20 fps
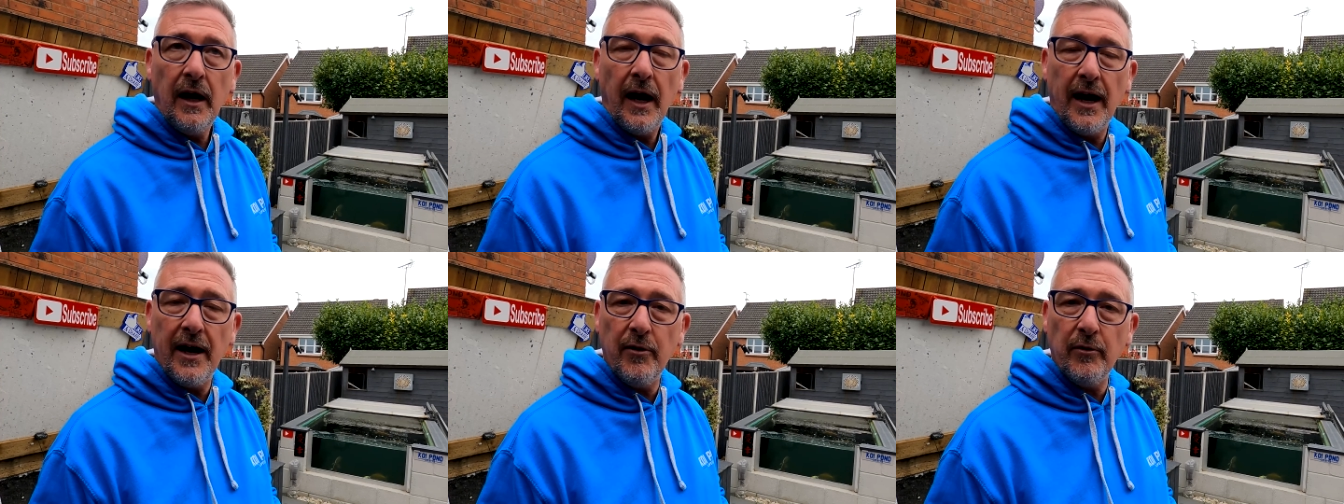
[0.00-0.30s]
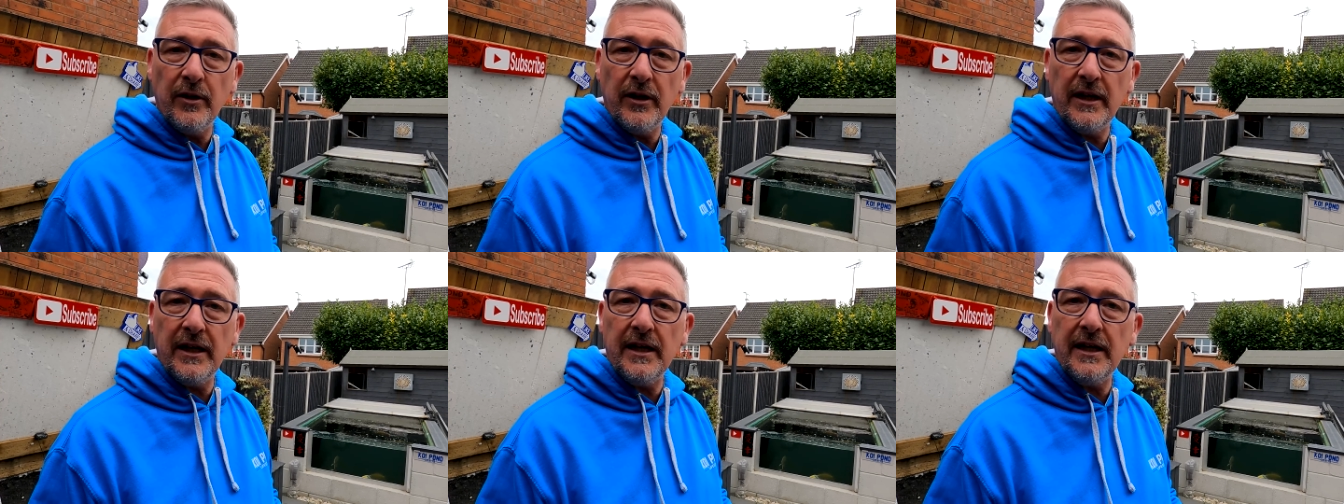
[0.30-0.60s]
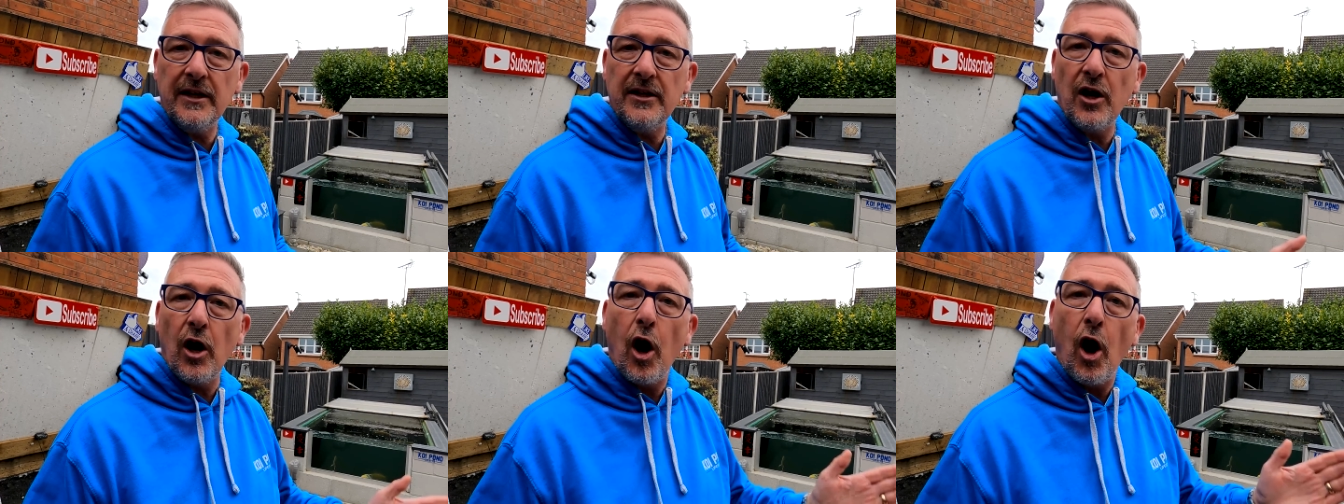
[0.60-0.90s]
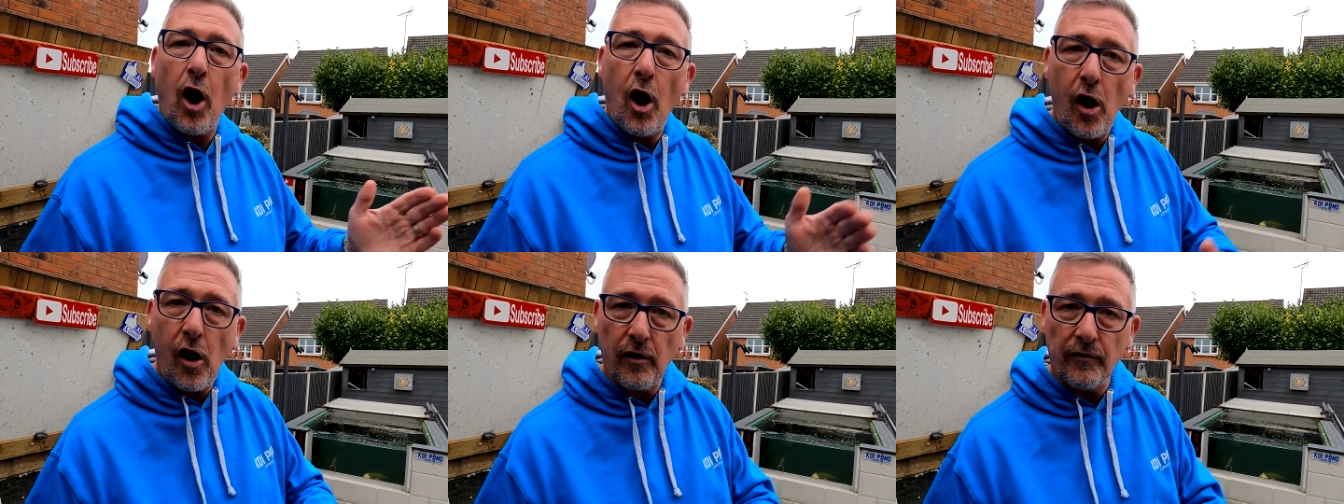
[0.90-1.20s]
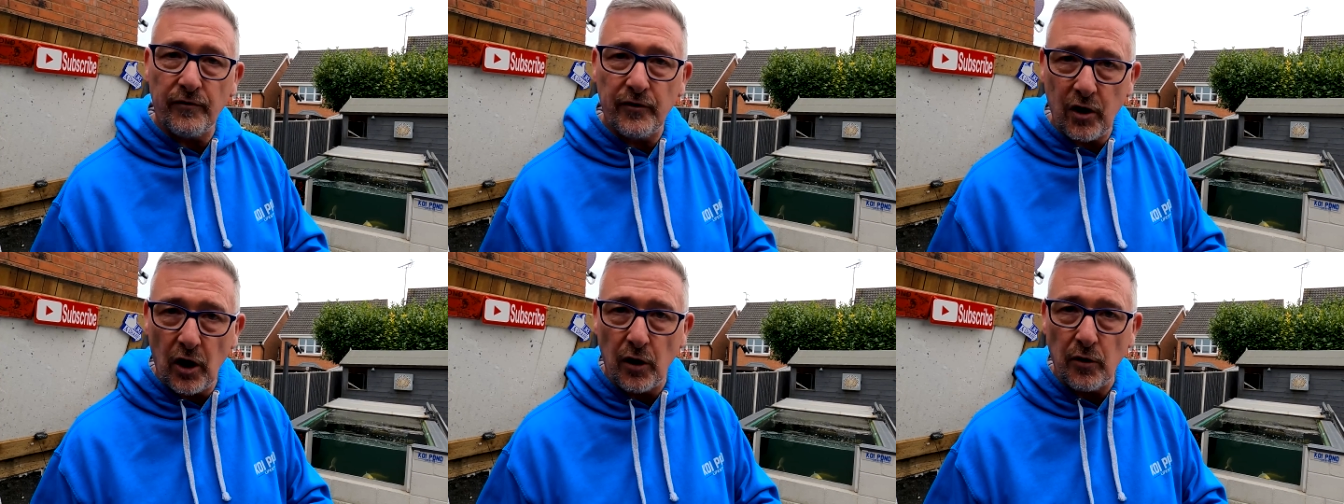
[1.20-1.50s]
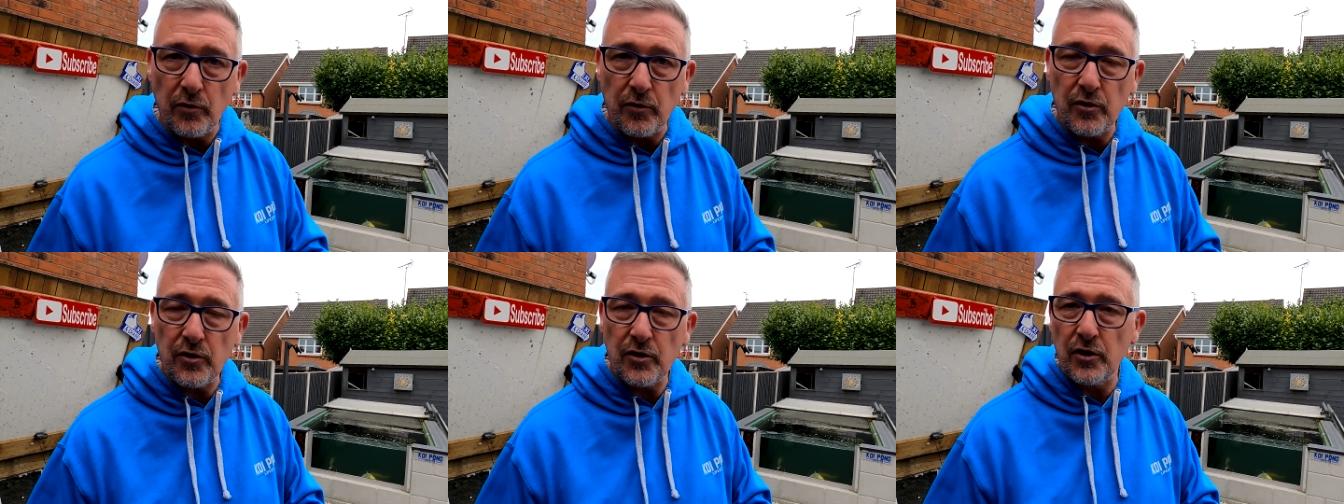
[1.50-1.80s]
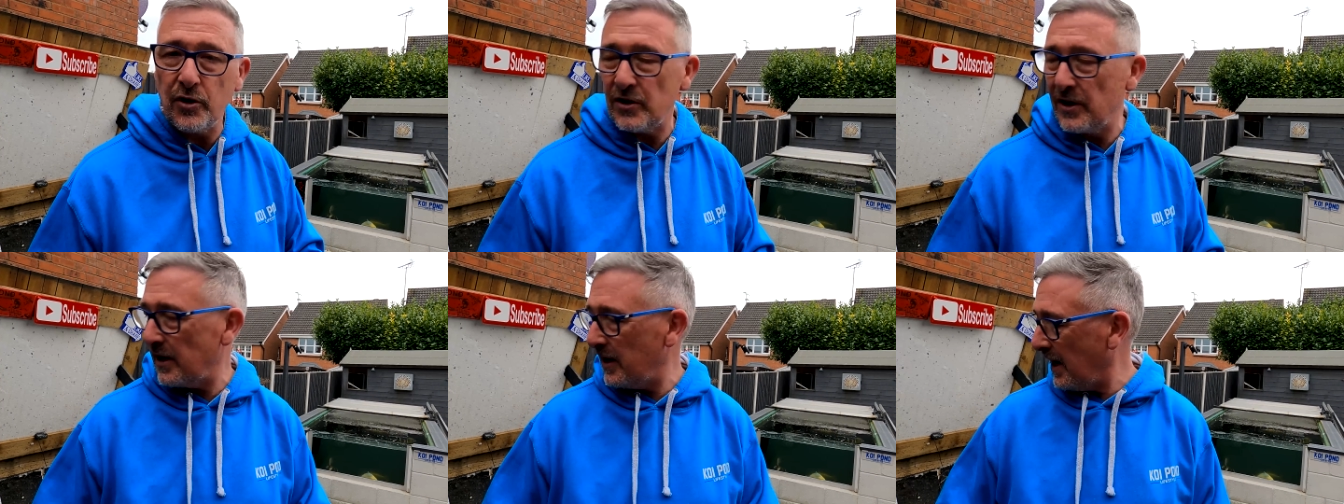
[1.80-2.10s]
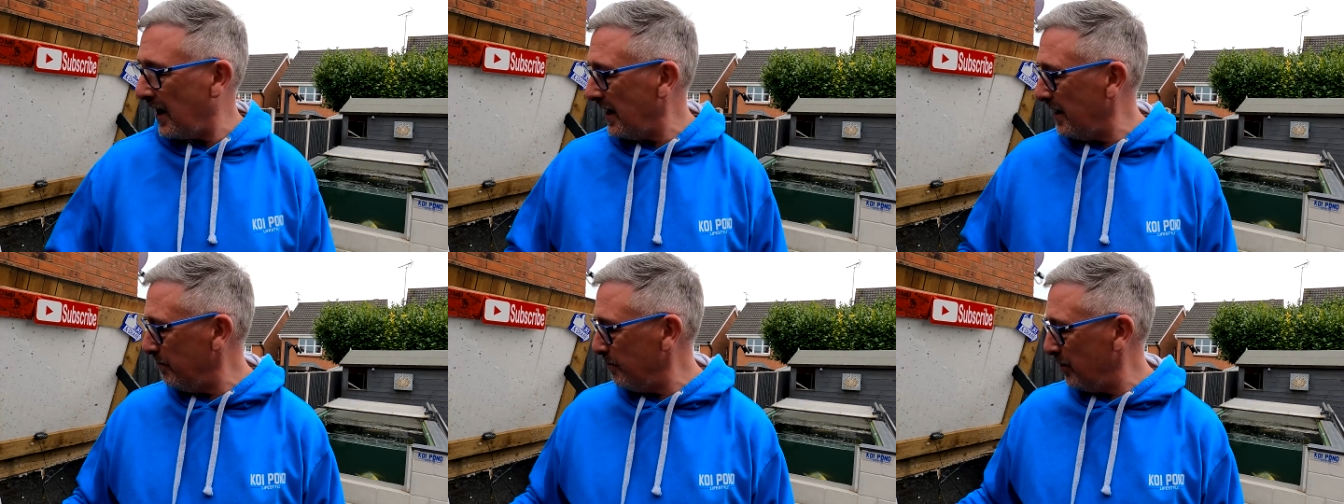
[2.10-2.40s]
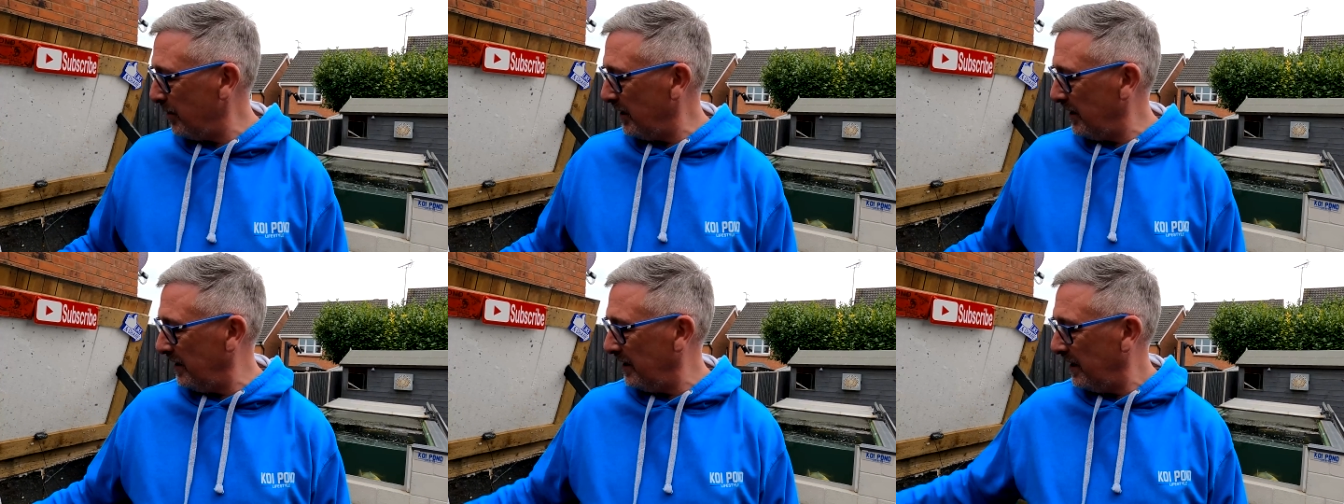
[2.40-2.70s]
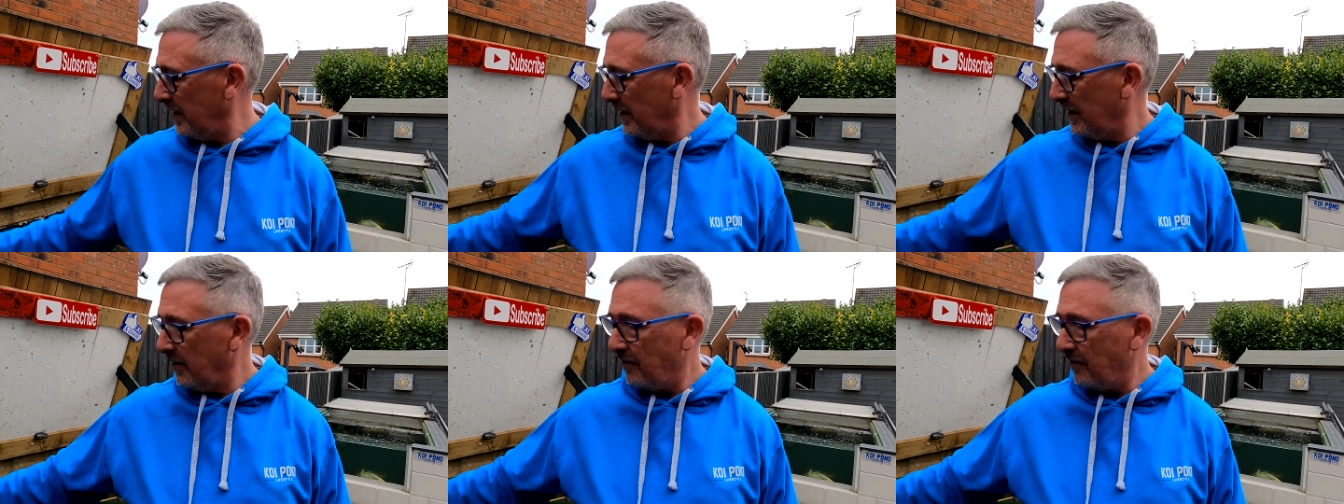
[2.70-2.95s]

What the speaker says: I only need a half dose, because I hate putting,